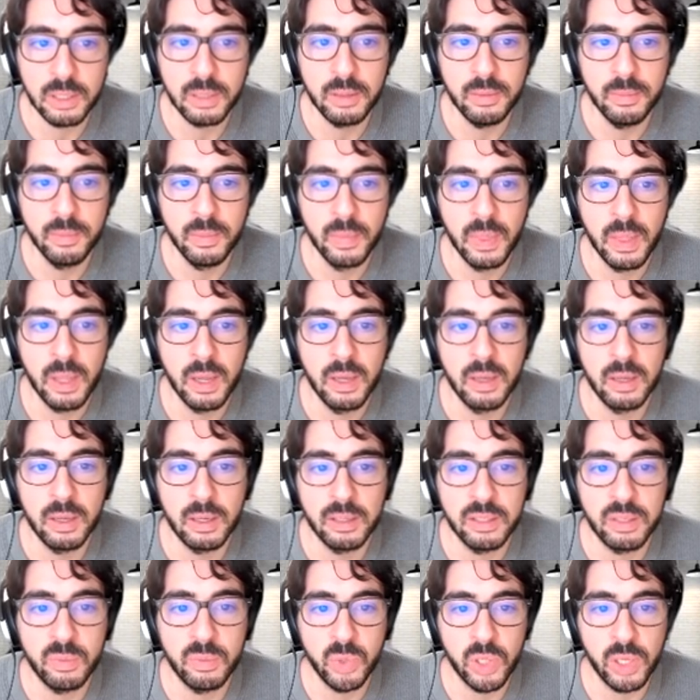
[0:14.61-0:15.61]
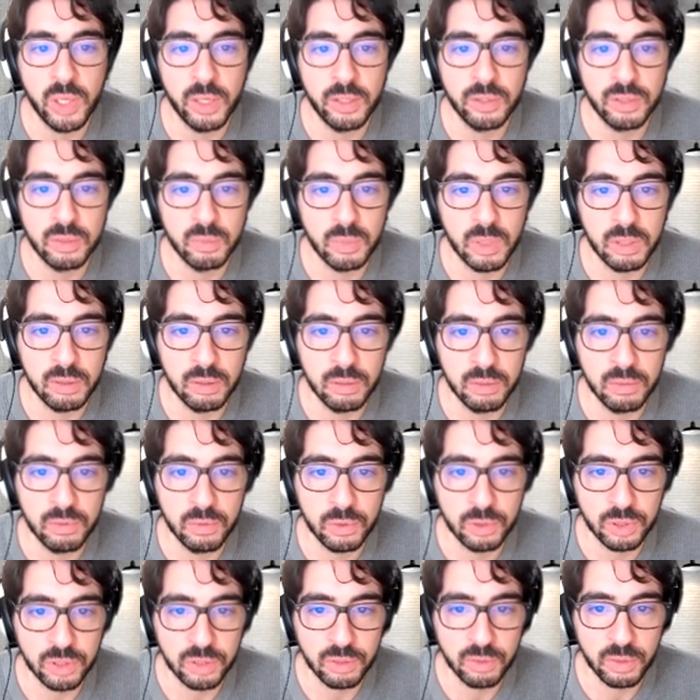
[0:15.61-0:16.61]
a simulation model
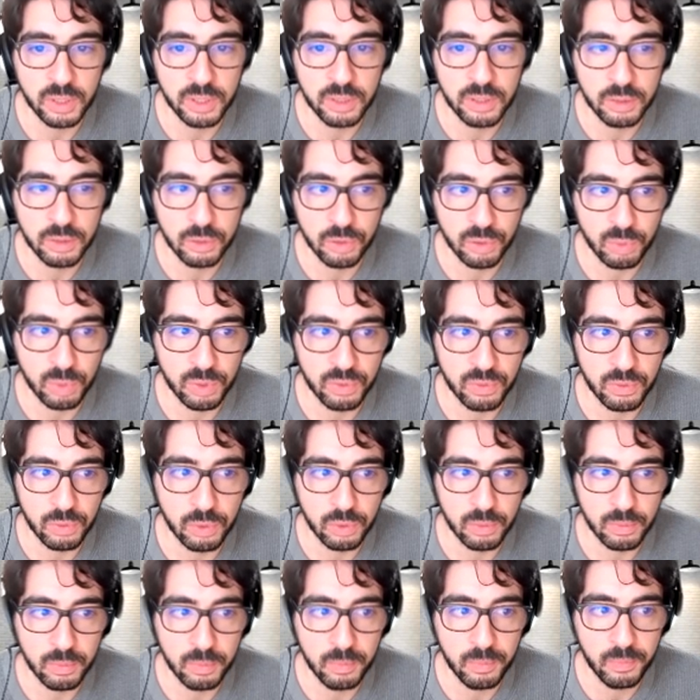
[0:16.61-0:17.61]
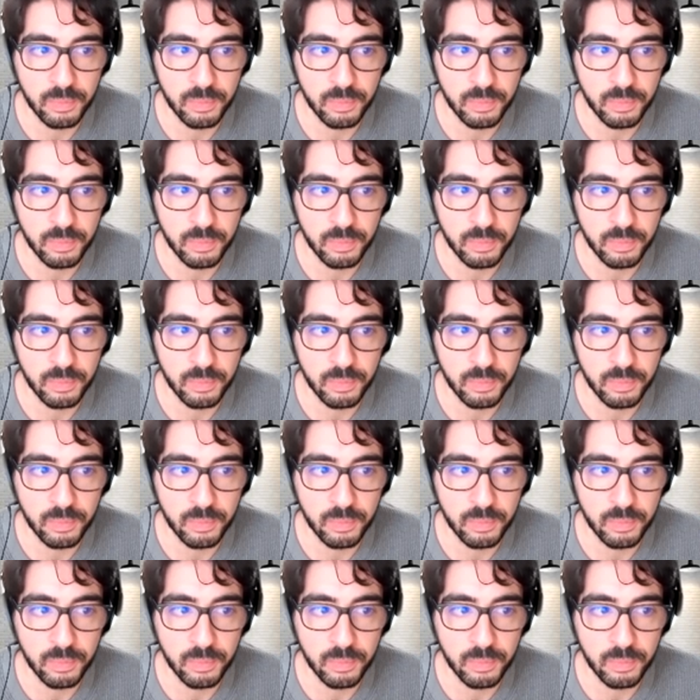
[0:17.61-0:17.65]
for generating urban form.